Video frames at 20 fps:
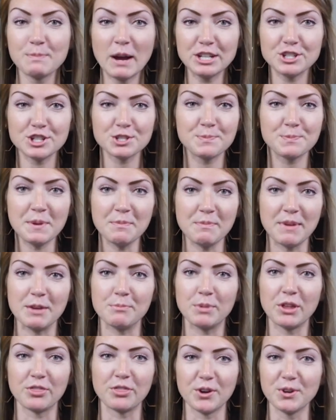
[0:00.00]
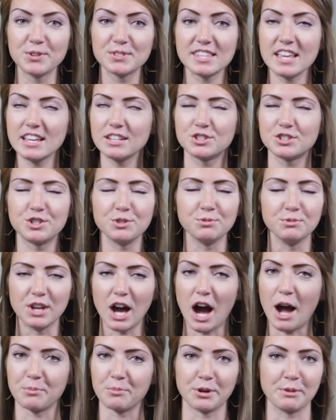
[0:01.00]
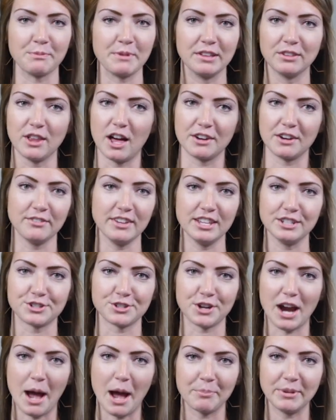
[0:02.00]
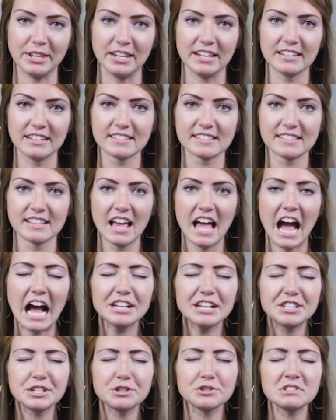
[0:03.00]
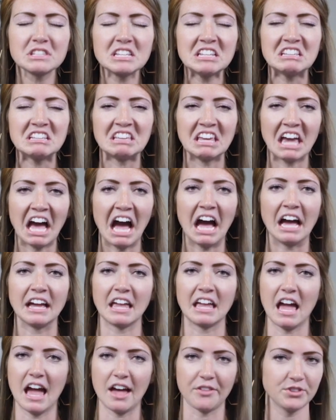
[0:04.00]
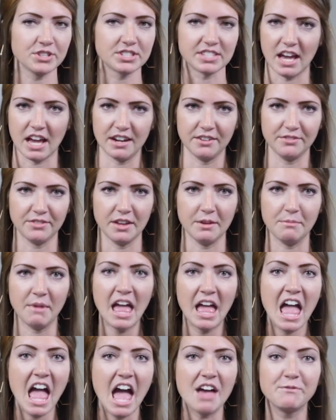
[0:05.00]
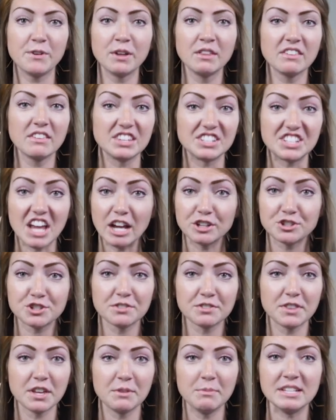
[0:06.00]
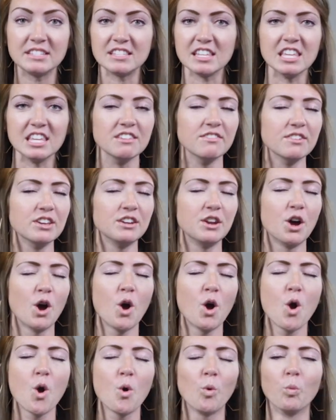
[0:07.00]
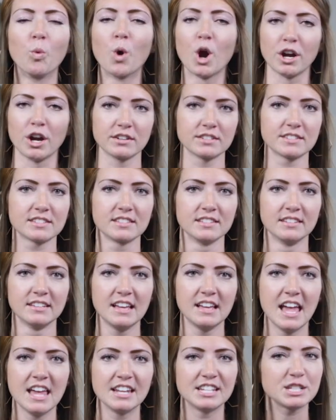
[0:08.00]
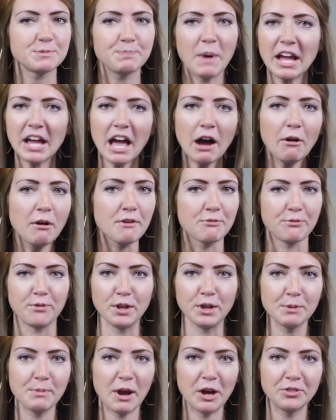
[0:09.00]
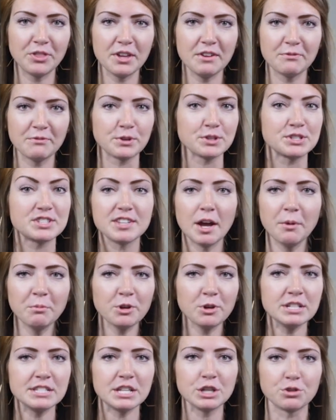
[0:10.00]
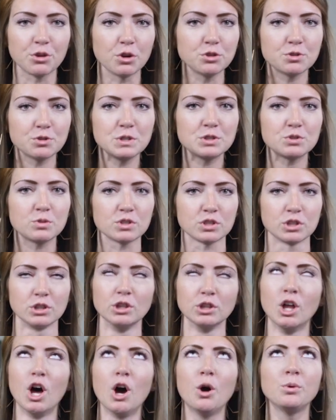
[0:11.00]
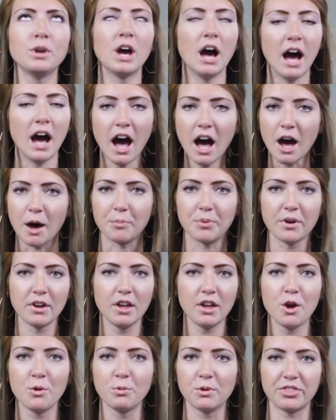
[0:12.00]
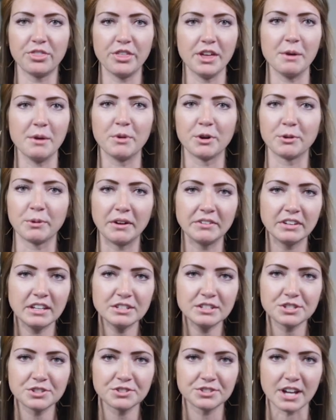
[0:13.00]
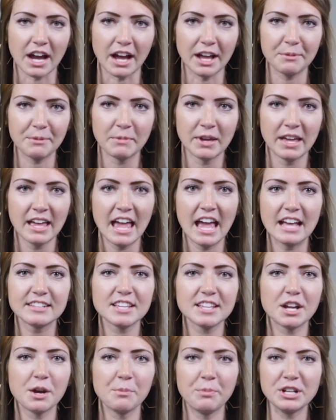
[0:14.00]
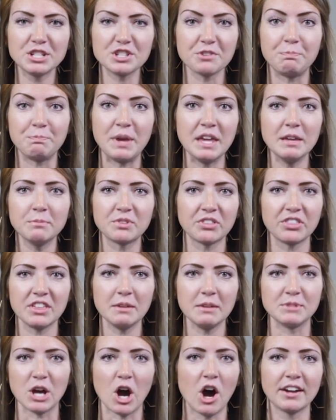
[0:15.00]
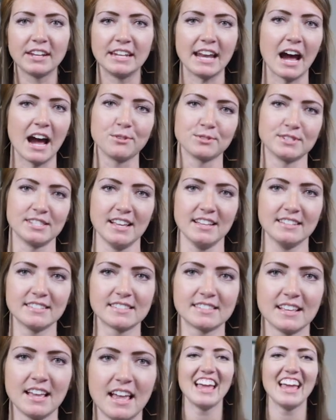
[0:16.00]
might just be me, but those things do not bring me a lot of Easter happiness. I seriously gag at the sight of them, and feeling the texture of them is even worse. Despite how I feel about them, for some reason grocery stores load up with them around Easter time. It's like a bunch of Peep-themed haunted houses.